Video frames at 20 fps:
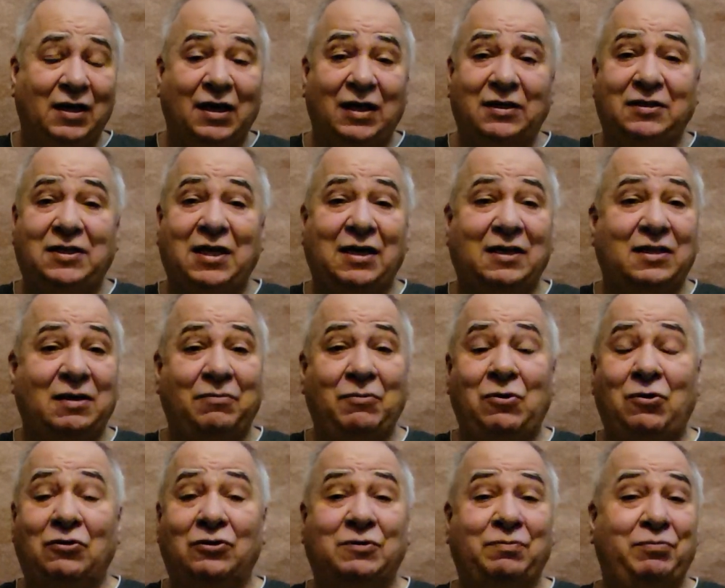and take the
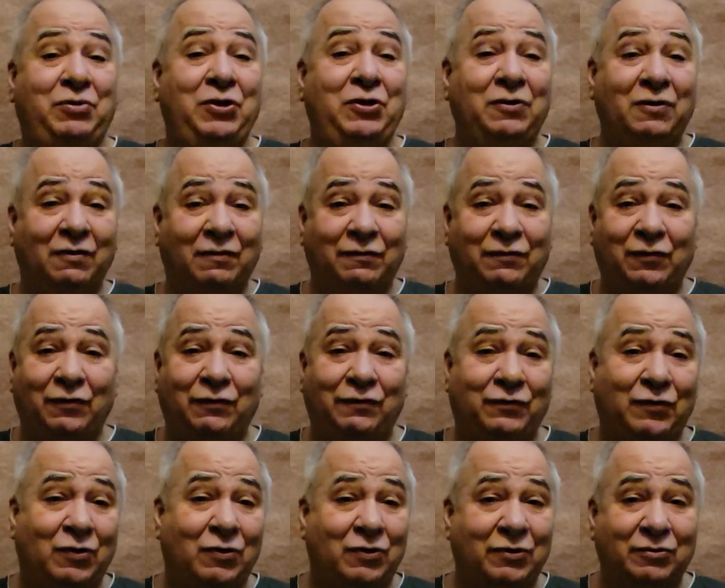most beautiful
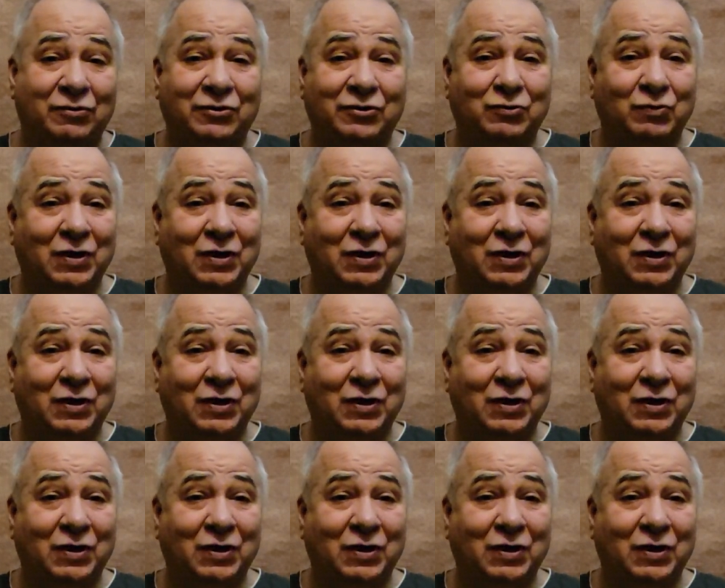photos